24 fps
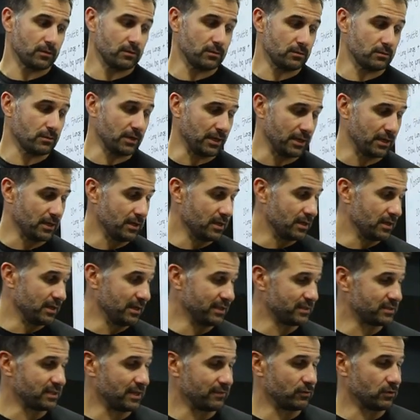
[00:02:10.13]
All right,
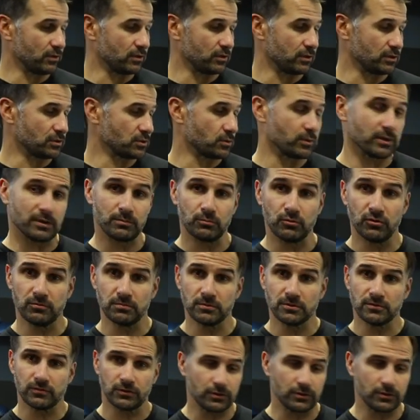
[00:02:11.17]
let's have a look at those quick movements